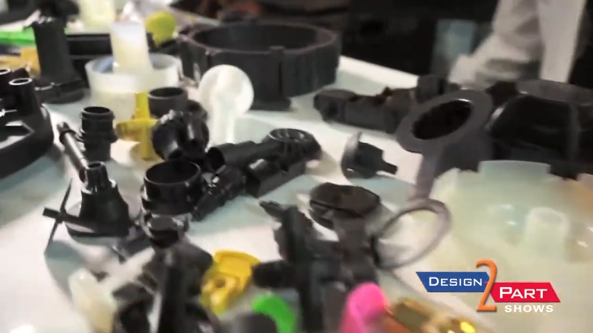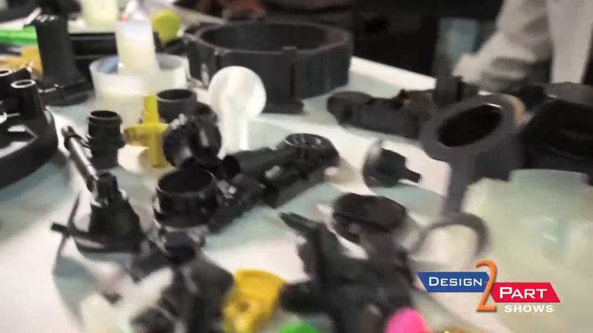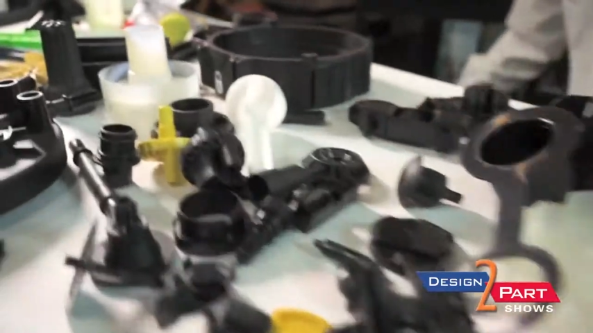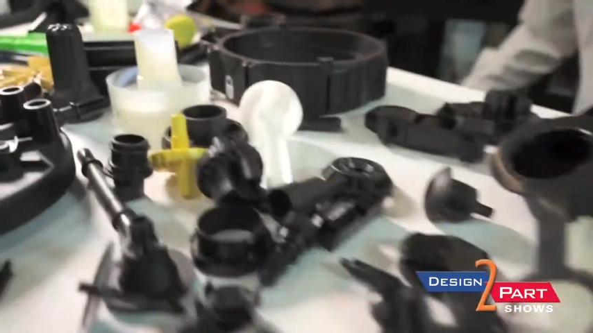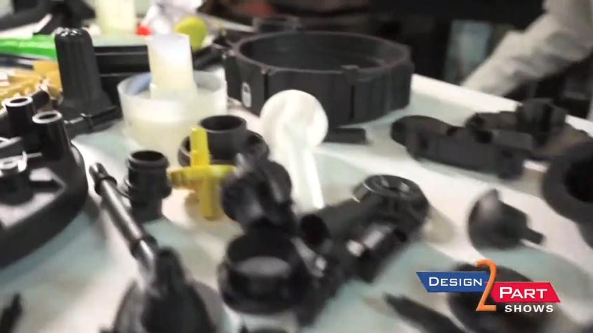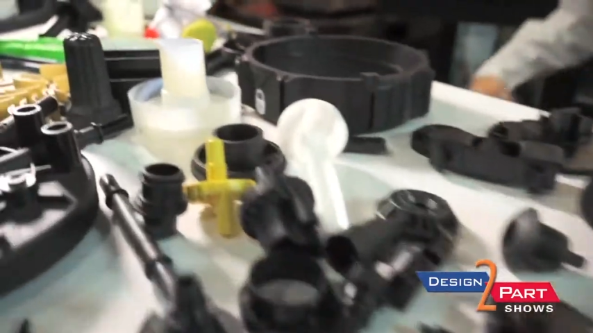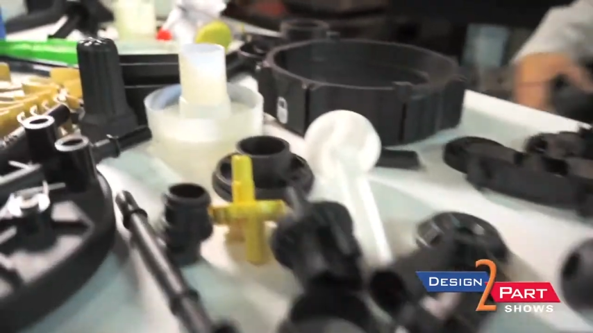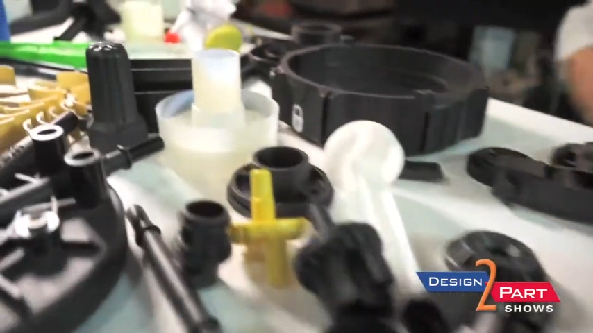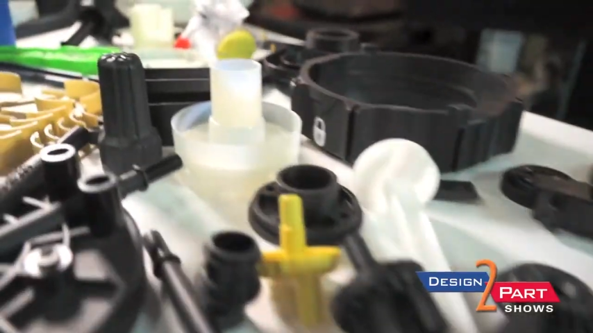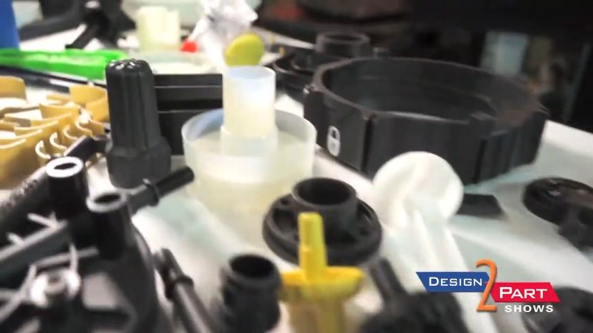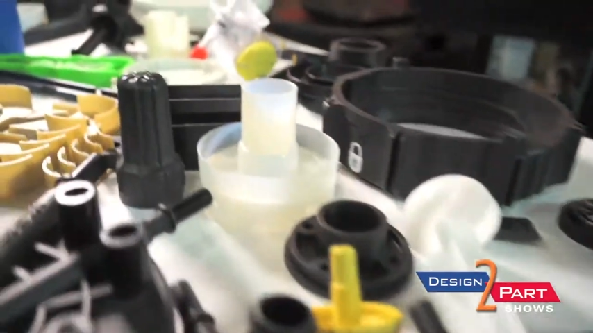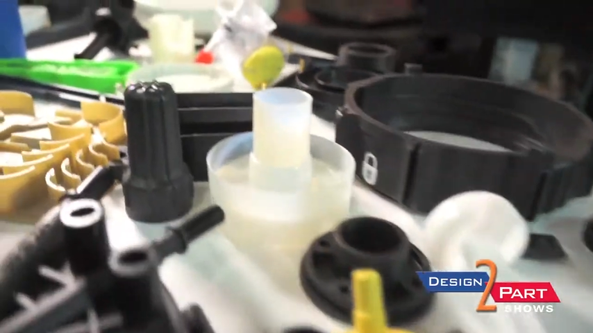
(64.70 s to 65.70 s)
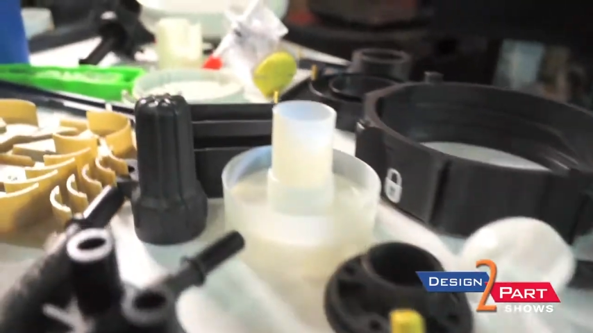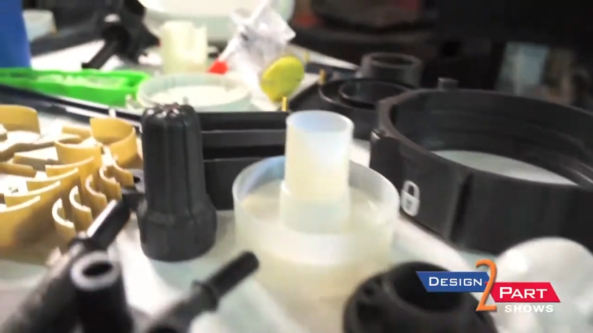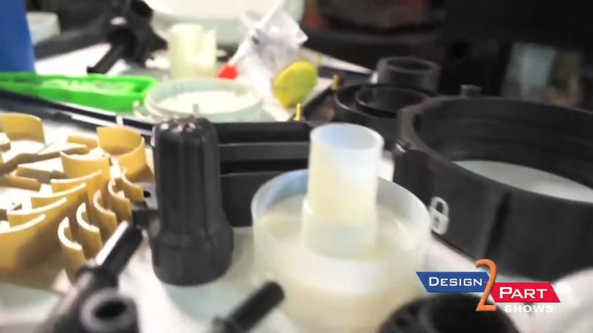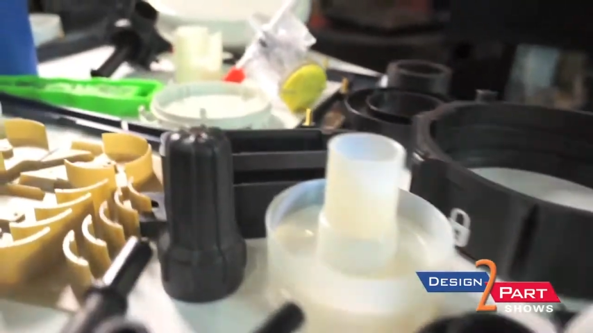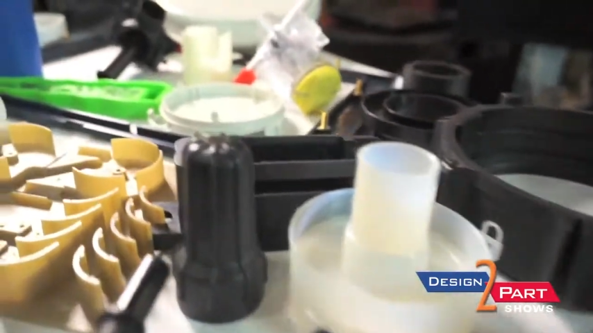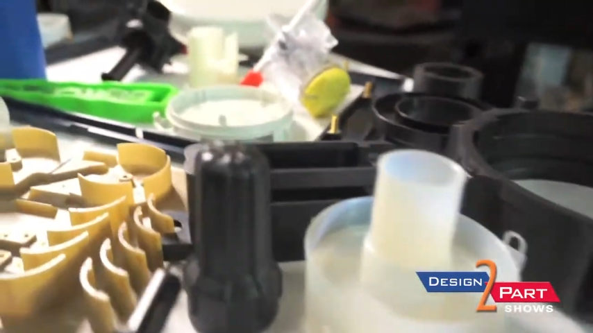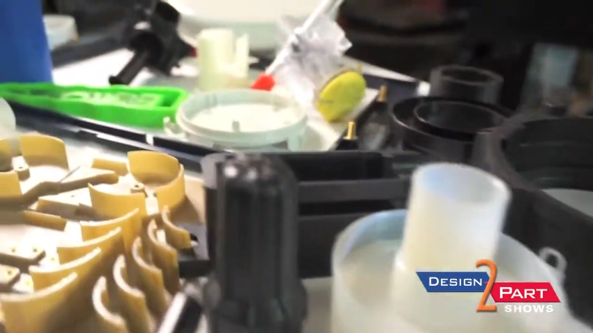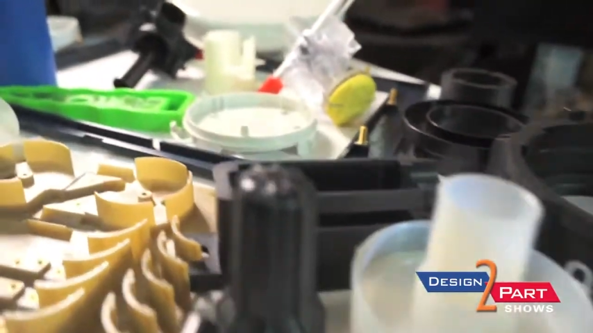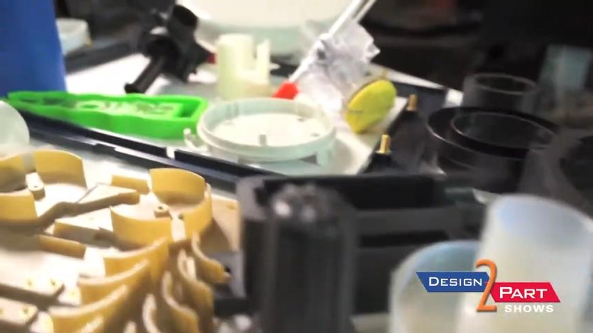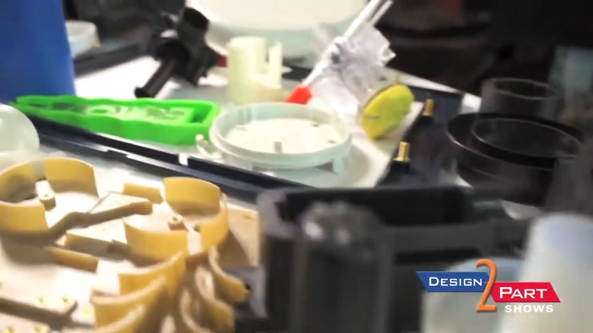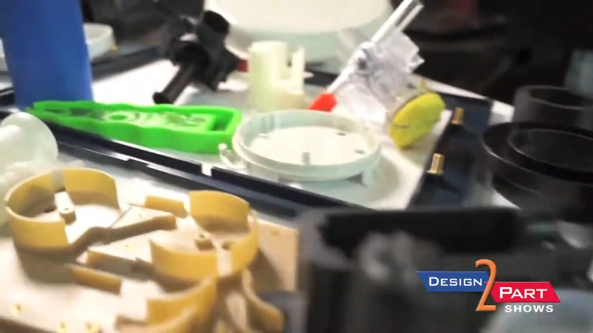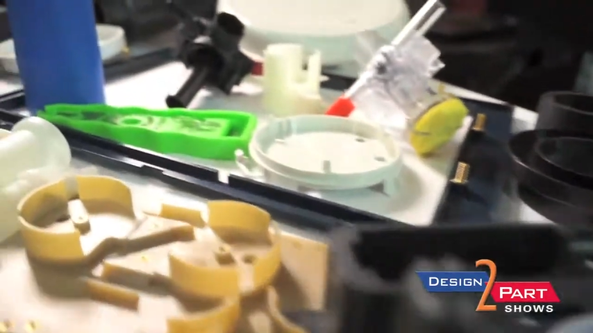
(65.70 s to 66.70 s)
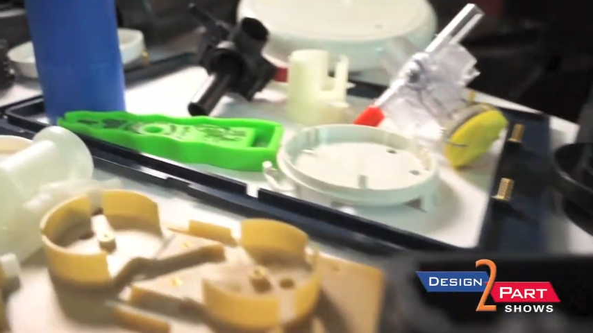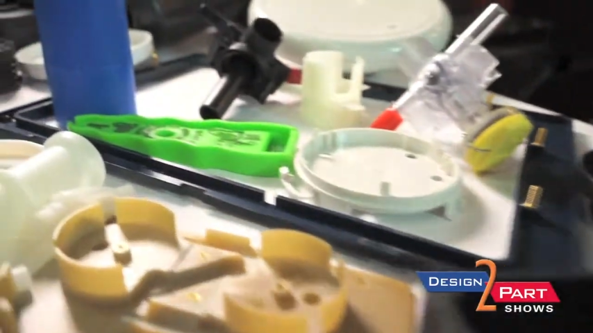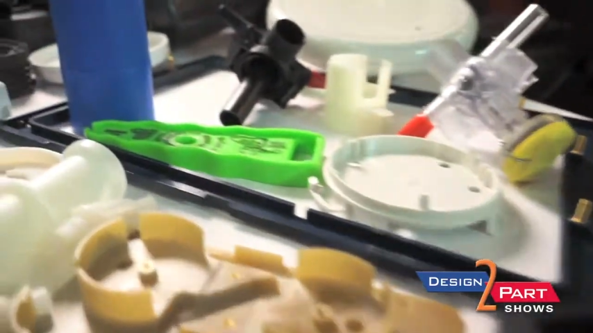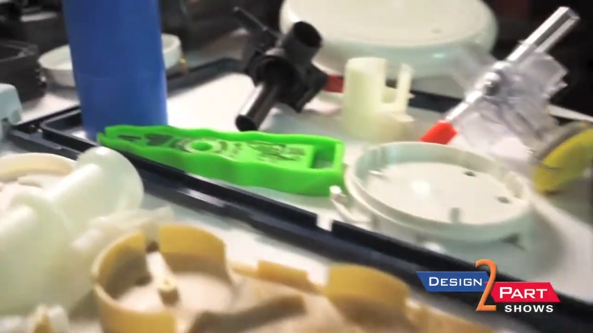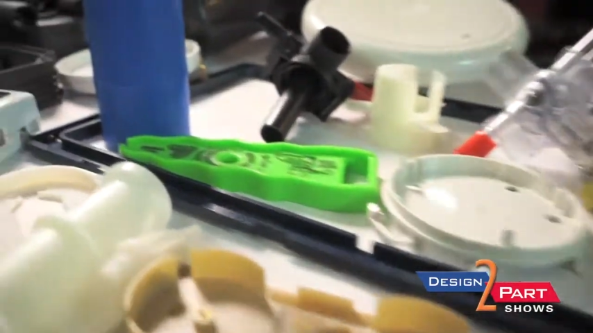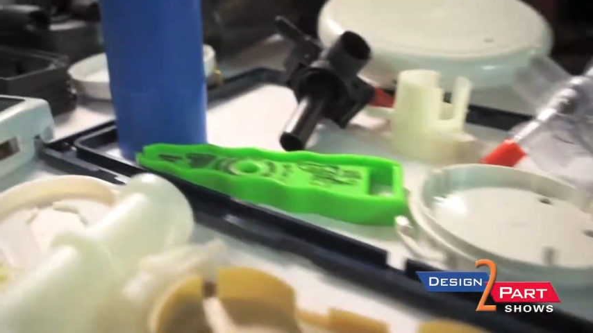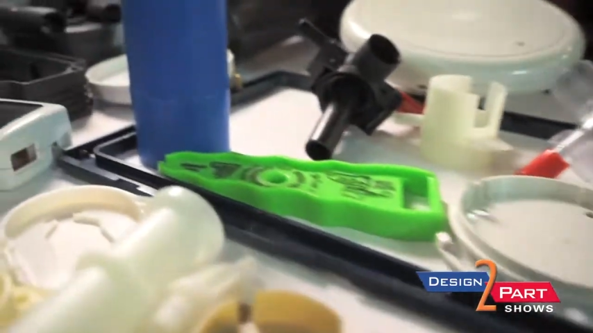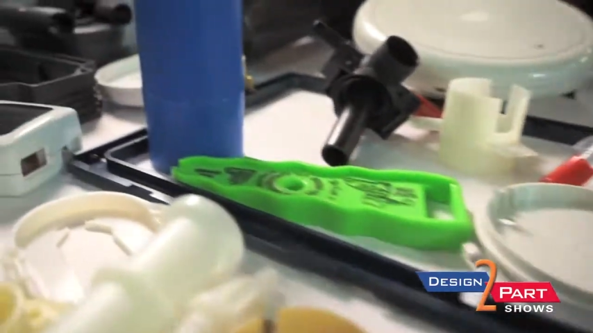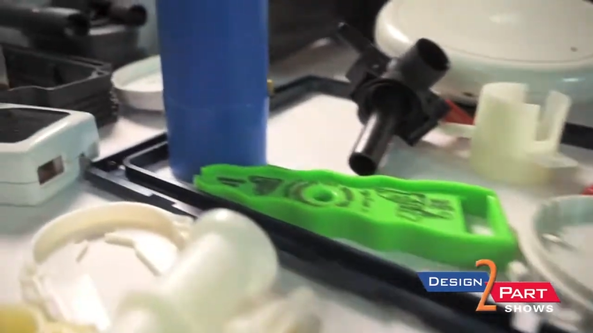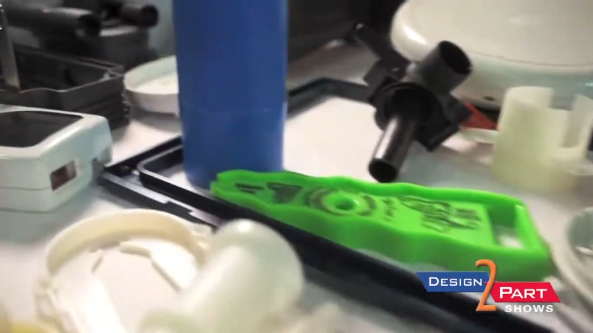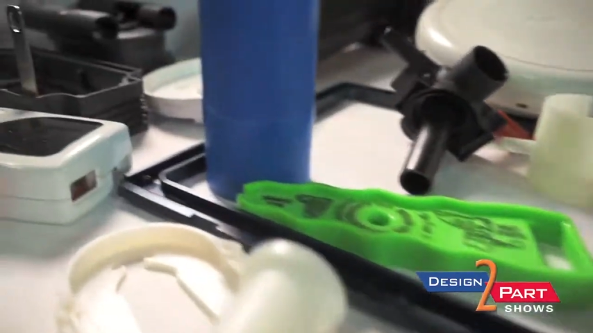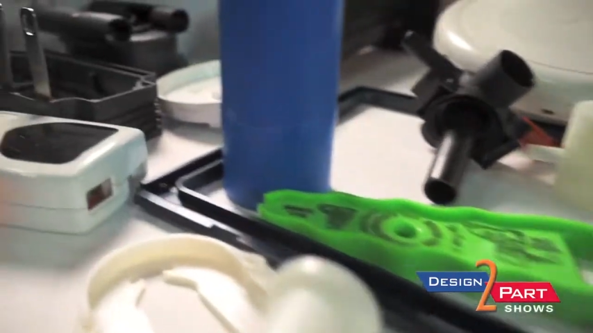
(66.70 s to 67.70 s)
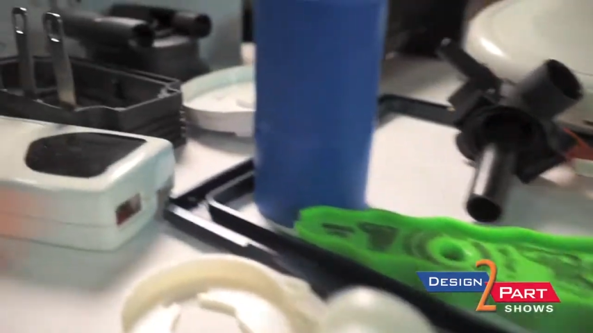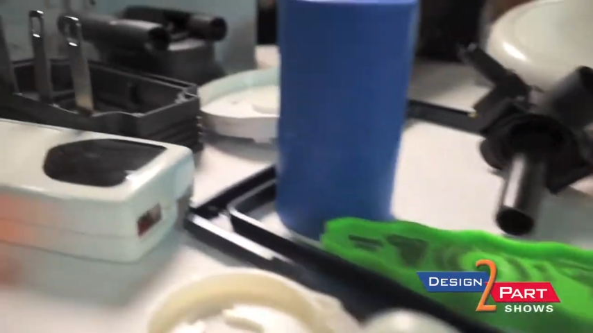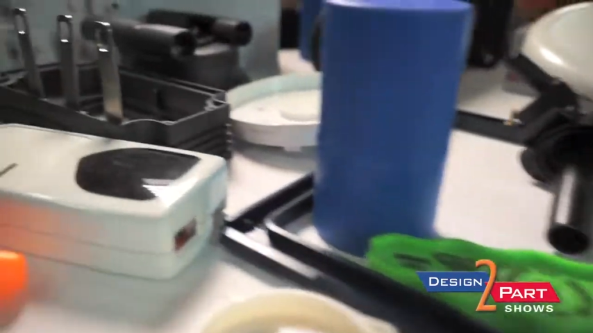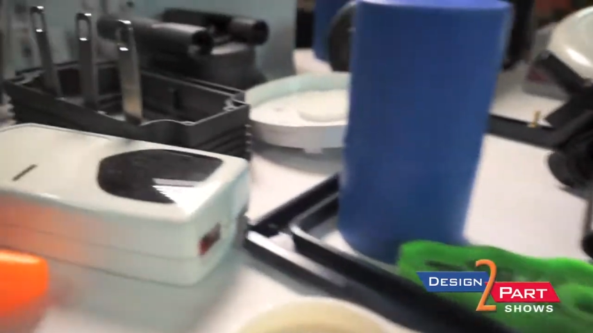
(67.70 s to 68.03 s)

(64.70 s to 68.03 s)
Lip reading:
No face is visible, so there are no lips to read.